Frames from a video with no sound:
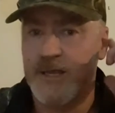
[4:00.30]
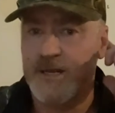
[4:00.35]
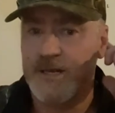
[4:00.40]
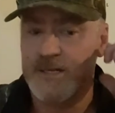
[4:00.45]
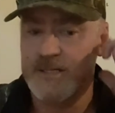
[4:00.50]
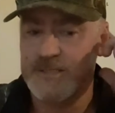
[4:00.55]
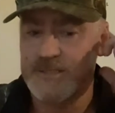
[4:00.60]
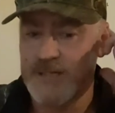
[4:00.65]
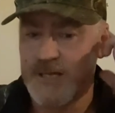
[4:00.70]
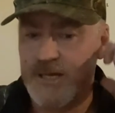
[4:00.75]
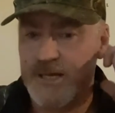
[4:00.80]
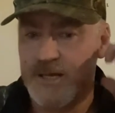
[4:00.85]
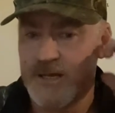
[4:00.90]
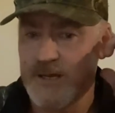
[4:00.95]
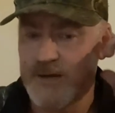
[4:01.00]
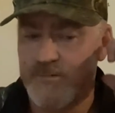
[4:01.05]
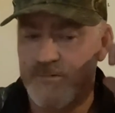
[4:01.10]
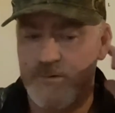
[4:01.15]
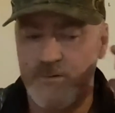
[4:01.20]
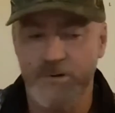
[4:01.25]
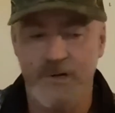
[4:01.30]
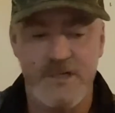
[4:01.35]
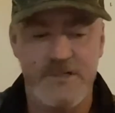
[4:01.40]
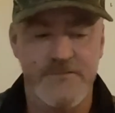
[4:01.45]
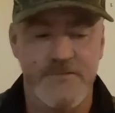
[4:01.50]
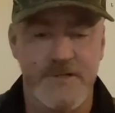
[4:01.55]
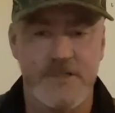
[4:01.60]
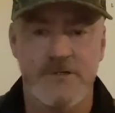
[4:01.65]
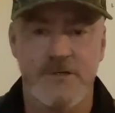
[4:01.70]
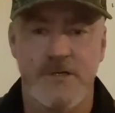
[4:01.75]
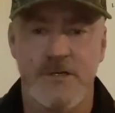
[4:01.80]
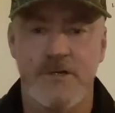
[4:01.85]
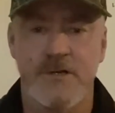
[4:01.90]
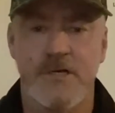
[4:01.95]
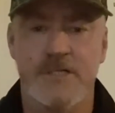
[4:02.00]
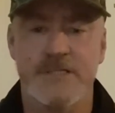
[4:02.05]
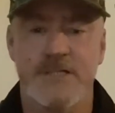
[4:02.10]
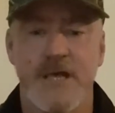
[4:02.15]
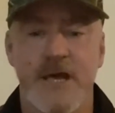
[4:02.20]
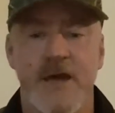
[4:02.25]
And it's a real nice feature and
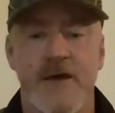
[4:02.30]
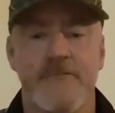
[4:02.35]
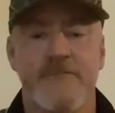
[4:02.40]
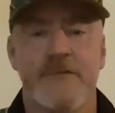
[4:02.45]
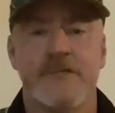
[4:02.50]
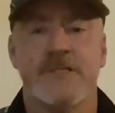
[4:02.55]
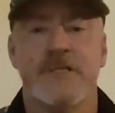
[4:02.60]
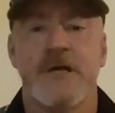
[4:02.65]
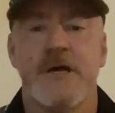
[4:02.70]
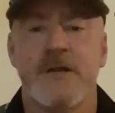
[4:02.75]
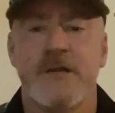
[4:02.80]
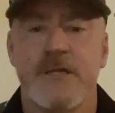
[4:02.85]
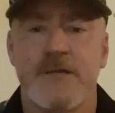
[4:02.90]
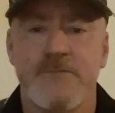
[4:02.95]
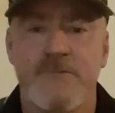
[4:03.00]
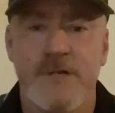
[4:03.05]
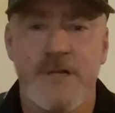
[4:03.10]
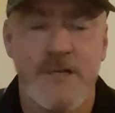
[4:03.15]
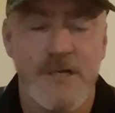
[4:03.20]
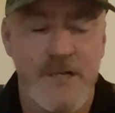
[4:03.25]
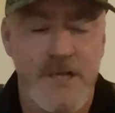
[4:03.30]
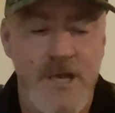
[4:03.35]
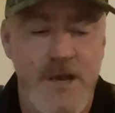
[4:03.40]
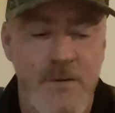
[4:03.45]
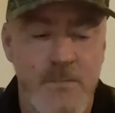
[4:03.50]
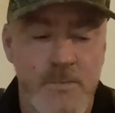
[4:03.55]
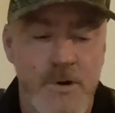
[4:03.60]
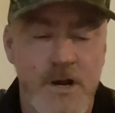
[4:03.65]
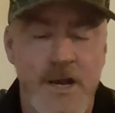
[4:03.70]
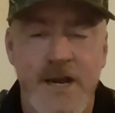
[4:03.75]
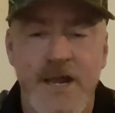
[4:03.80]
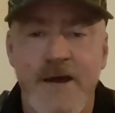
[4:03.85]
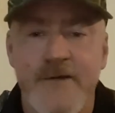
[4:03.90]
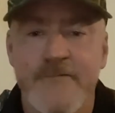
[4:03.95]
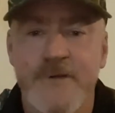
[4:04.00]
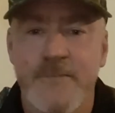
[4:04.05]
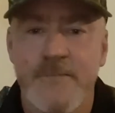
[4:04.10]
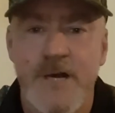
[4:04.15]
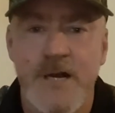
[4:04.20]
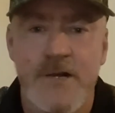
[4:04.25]
nice to have. There's no need really to go and buy an
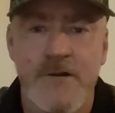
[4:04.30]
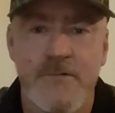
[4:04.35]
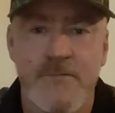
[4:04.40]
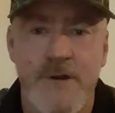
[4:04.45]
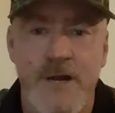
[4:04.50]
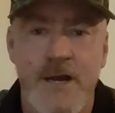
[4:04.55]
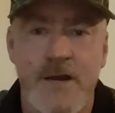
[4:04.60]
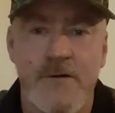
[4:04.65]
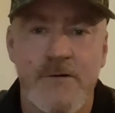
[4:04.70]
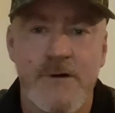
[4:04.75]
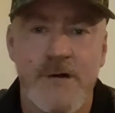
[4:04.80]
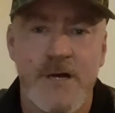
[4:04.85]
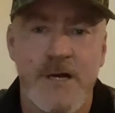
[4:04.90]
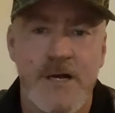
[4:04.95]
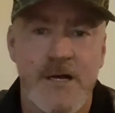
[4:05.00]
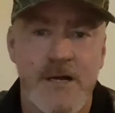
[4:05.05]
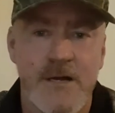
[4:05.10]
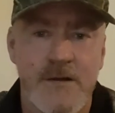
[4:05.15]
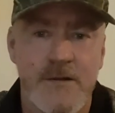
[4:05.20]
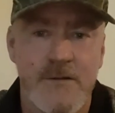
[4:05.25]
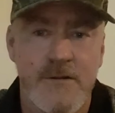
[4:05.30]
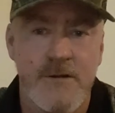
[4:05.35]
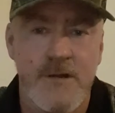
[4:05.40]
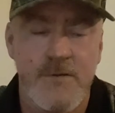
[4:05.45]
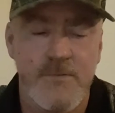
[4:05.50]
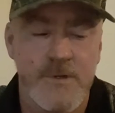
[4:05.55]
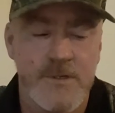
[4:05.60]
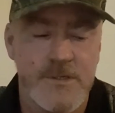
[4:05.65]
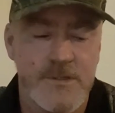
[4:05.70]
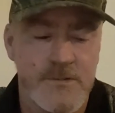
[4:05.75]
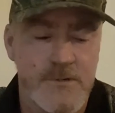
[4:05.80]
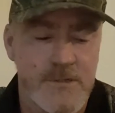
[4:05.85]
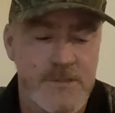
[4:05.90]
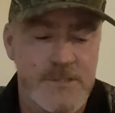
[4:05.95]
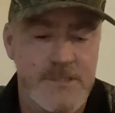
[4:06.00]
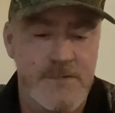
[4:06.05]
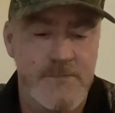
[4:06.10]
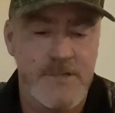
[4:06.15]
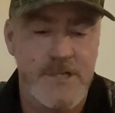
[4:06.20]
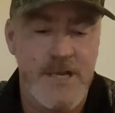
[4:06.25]
aftermarket rail like we do on
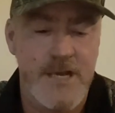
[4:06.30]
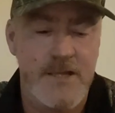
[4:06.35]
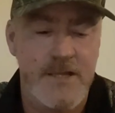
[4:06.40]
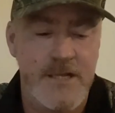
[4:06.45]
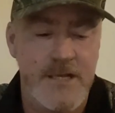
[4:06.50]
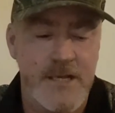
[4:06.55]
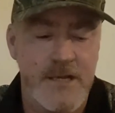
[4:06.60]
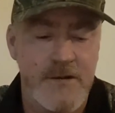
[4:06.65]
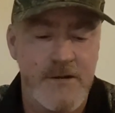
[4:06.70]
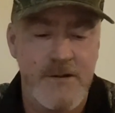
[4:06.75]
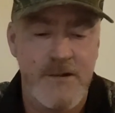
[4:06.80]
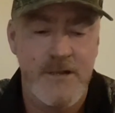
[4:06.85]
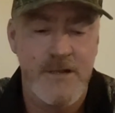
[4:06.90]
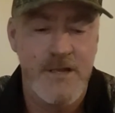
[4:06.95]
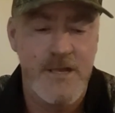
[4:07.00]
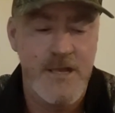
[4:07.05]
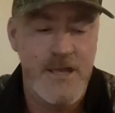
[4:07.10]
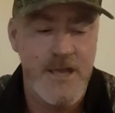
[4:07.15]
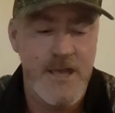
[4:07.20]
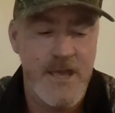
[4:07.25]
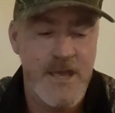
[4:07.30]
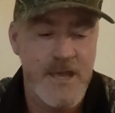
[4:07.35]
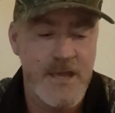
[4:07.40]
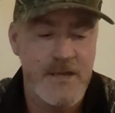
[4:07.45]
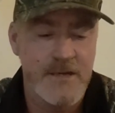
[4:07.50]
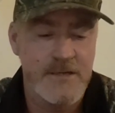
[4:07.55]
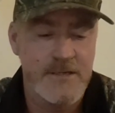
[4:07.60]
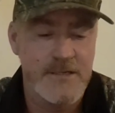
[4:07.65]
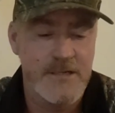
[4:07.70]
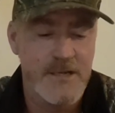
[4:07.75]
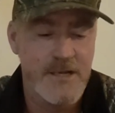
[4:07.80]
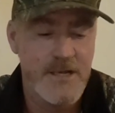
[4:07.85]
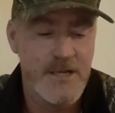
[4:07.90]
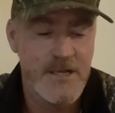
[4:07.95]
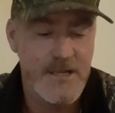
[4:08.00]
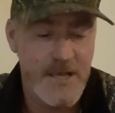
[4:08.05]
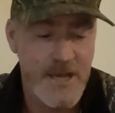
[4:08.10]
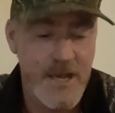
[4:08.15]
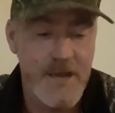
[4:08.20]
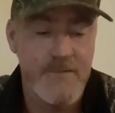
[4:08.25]
some of the other gear. And
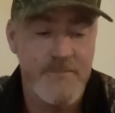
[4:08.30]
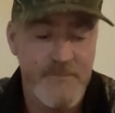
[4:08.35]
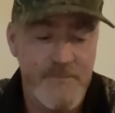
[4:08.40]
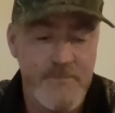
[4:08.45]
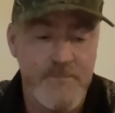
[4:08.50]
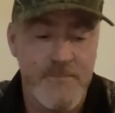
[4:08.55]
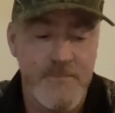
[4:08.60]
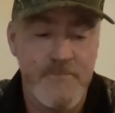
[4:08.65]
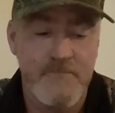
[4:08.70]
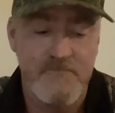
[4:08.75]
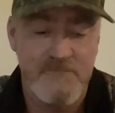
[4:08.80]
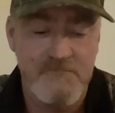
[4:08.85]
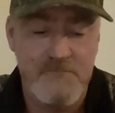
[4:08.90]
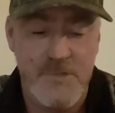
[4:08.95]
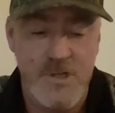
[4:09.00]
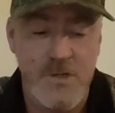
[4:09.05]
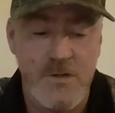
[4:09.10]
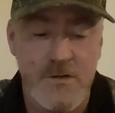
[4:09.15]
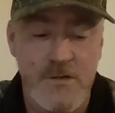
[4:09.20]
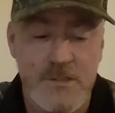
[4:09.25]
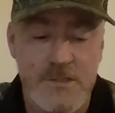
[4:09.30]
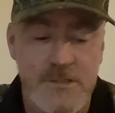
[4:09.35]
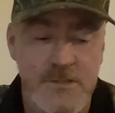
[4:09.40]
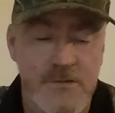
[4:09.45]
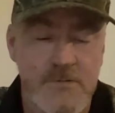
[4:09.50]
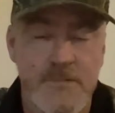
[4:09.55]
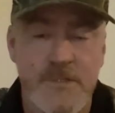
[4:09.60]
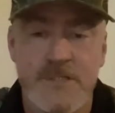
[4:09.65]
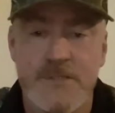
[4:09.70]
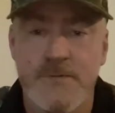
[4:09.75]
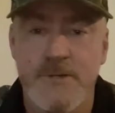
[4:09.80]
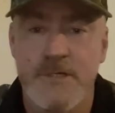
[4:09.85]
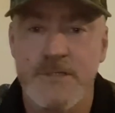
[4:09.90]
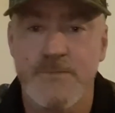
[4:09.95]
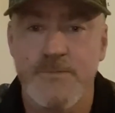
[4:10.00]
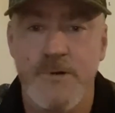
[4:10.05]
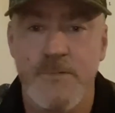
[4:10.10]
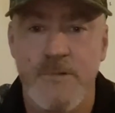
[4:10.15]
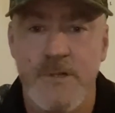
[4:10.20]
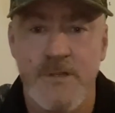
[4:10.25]
yeah, kudos to them. It's
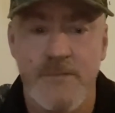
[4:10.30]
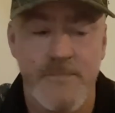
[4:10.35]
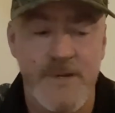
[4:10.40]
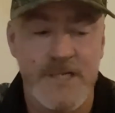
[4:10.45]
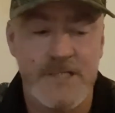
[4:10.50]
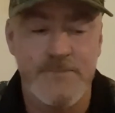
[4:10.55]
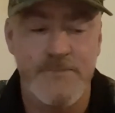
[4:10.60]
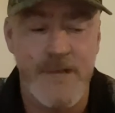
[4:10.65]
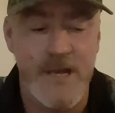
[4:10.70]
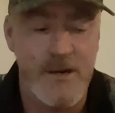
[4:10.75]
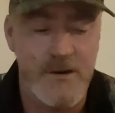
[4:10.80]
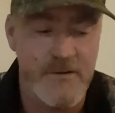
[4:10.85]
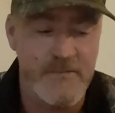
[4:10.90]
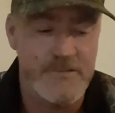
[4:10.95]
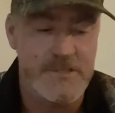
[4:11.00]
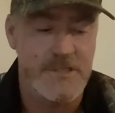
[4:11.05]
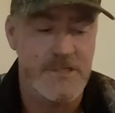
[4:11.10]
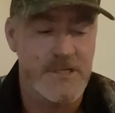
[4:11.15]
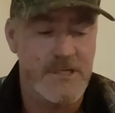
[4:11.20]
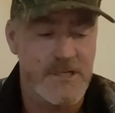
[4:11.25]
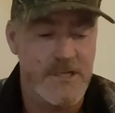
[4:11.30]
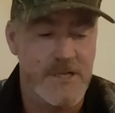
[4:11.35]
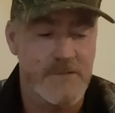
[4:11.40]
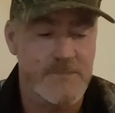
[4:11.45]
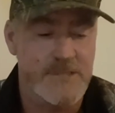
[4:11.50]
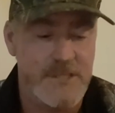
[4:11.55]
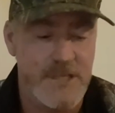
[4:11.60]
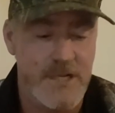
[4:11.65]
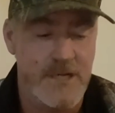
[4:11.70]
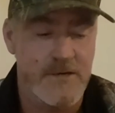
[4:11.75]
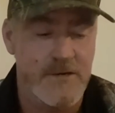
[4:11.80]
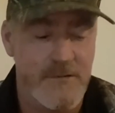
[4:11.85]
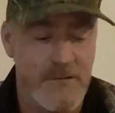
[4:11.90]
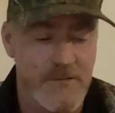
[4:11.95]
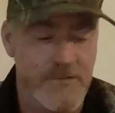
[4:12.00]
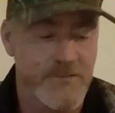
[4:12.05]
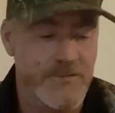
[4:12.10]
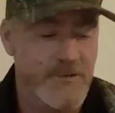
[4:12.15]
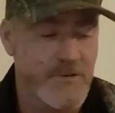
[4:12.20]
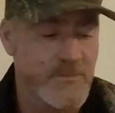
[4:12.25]
probably the best mount I've seen to come standard
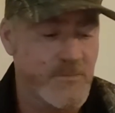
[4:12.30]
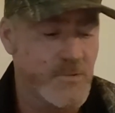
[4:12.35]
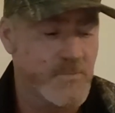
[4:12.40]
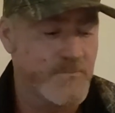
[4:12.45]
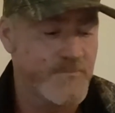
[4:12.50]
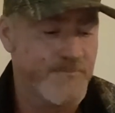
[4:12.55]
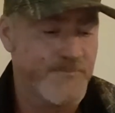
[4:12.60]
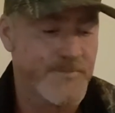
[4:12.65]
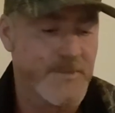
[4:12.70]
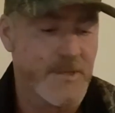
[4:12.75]
on a thermal.